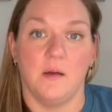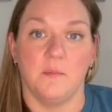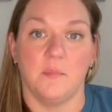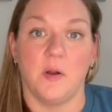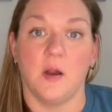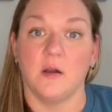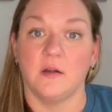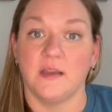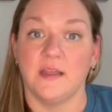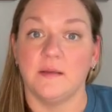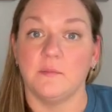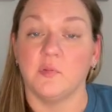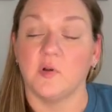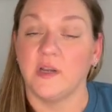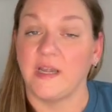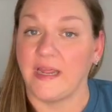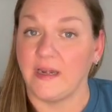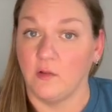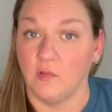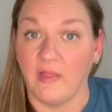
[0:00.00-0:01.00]
pertinent
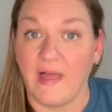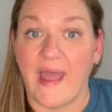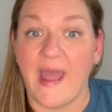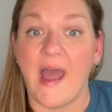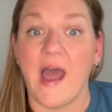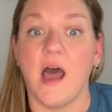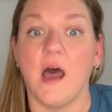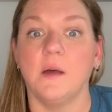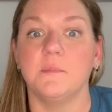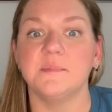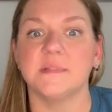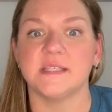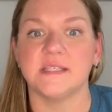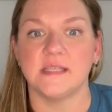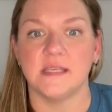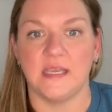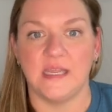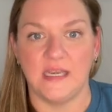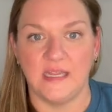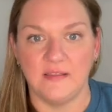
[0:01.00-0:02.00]
prenatal labs,
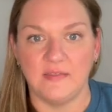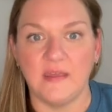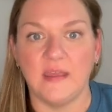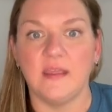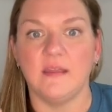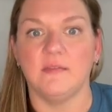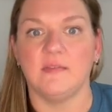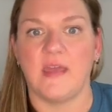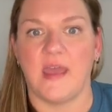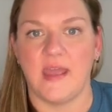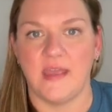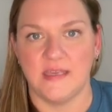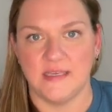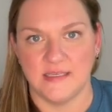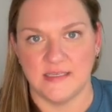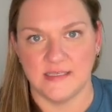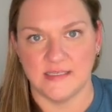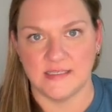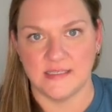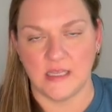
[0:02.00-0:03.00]
anything that
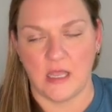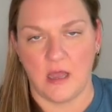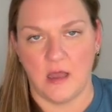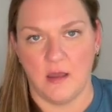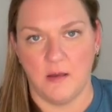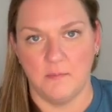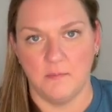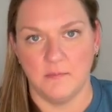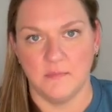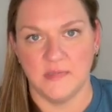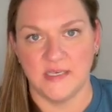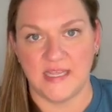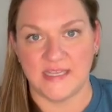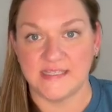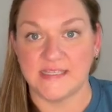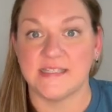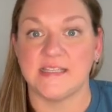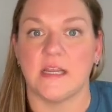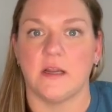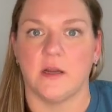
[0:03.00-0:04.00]
is
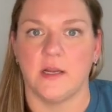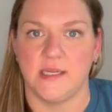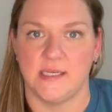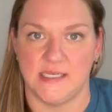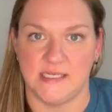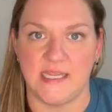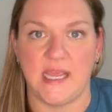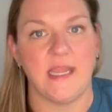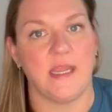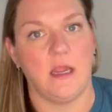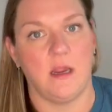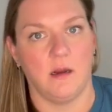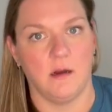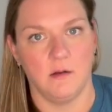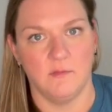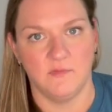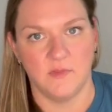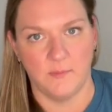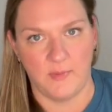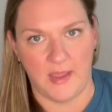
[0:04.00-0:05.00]
necessary to take care
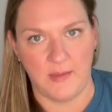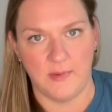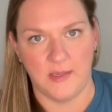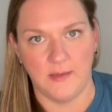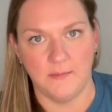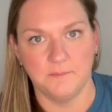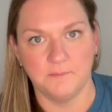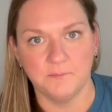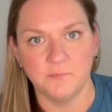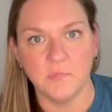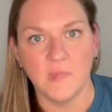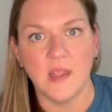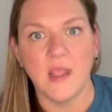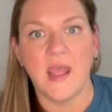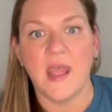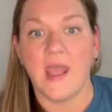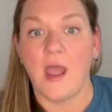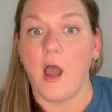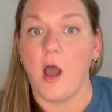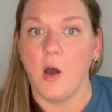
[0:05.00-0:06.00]
of the baby.
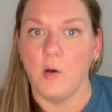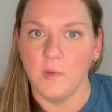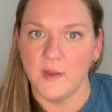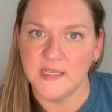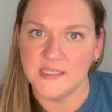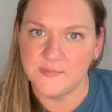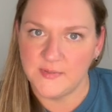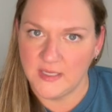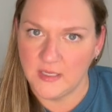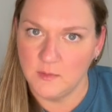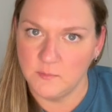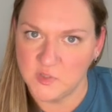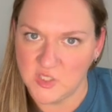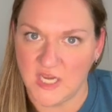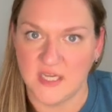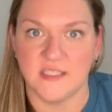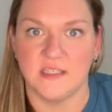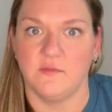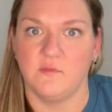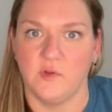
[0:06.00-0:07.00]
Always be
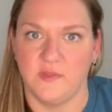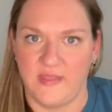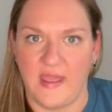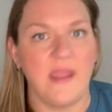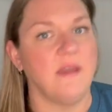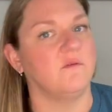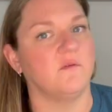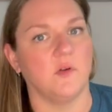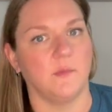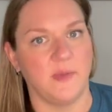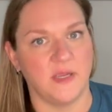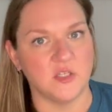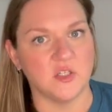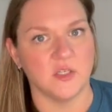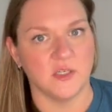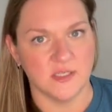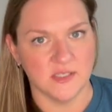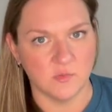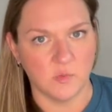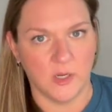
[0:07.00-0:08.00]
objective with that
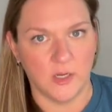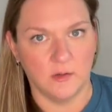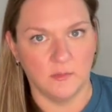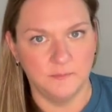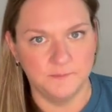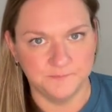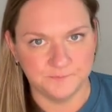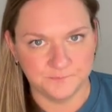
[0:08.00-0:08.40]
information as well.